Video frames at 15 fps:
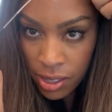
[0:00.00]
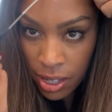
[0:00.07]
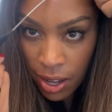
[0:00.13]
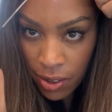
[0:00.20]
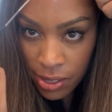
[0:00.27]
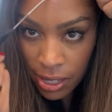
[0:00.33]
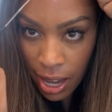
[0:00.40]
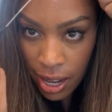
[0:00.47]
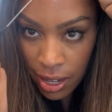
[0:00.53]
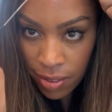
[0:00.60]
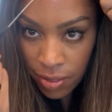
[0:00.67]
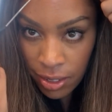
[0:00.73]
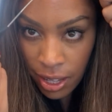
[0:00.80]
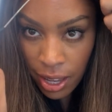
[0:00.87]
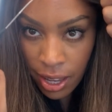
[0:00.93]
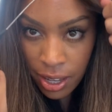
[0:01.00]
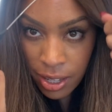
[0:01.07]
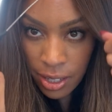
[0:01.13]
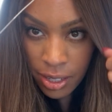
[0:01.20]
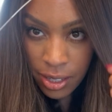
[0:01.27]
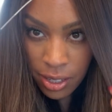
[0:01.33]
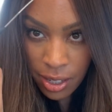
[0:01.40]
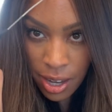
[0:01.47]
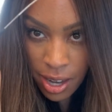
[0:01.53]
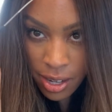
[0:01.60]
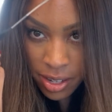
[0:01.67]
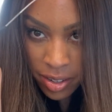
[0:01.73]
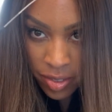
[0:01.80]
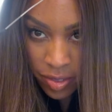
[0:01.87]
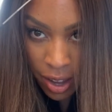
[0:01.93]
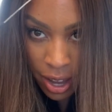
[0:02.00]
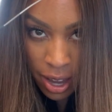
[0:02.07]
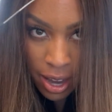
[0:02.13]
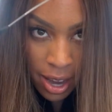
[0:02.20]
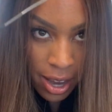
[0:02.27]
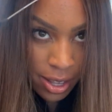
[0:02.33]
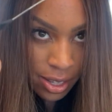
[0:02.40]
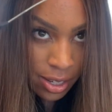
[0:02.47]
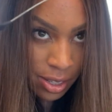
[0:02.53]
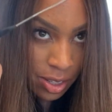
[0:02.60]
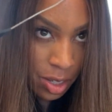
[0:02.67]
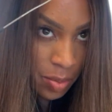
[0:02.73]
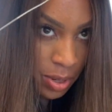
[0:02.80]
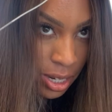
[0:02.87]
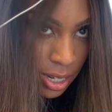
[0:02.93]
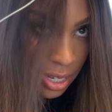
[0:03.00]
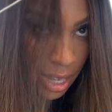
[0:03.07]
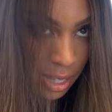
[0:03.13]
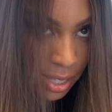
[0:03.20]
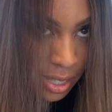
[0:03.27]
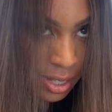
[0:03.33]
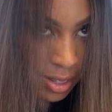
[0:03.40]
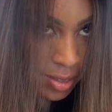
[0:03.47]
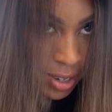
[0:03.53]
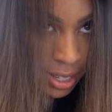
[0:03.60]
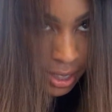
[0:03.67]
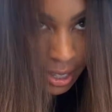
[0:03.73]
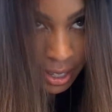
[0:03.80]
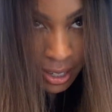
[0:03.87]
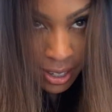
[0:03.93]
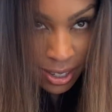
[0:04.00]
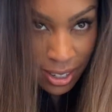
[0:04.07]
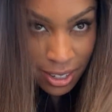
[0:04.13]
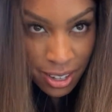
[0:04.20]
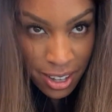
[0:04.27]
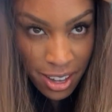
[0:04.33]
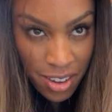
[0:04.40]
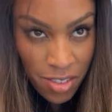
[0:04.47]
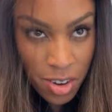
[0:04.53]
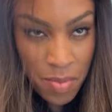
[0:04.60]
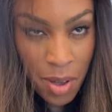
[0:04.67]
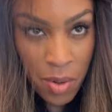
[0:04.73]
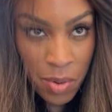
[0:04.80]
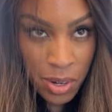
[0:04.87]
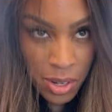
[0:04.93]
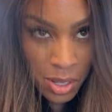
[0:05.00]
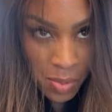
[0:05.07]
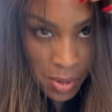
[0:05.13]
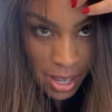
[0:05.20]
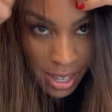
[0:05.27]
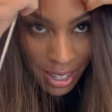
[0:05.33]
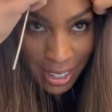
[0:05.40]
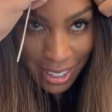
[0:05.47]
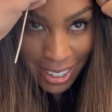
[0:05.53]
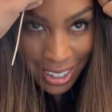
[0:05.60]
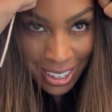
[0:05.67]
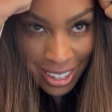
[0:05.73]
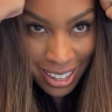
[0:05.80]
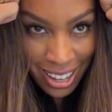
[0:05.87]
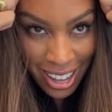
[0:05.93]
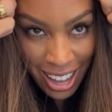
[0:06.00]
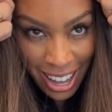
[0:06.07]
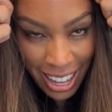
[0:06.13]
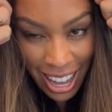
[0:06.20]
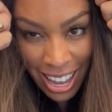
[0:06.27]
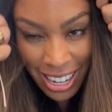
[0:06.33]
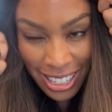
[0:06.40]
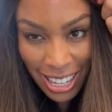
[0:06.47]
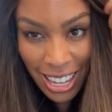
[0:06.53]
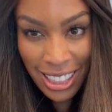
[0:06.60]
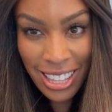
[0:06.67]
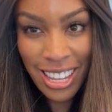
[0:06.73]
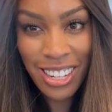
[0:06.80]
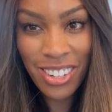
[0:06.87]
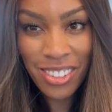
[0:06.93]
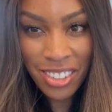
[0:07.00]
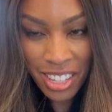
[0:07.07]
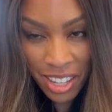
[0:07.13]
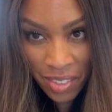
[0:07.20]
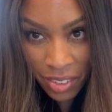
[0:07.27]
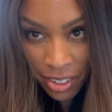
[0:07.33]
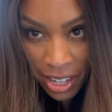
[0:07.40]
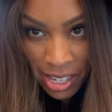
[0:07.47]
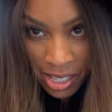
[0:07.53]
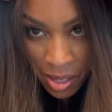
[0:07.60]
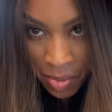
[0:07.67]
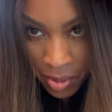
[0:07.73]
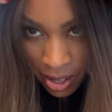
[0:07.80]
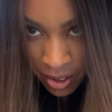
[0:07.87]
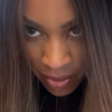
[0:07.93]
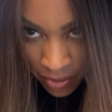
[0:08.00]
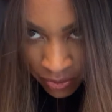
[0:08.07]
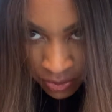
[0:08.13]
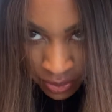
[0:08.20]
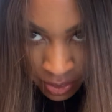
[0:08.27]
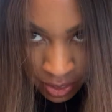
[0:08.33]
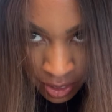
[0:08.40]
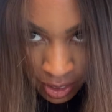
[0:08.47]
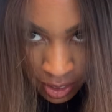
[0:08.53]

You see how it's kind of like undefined and a little bit of dust right there from my widow's peak. I kind of like that. Don't think I'm crazy, but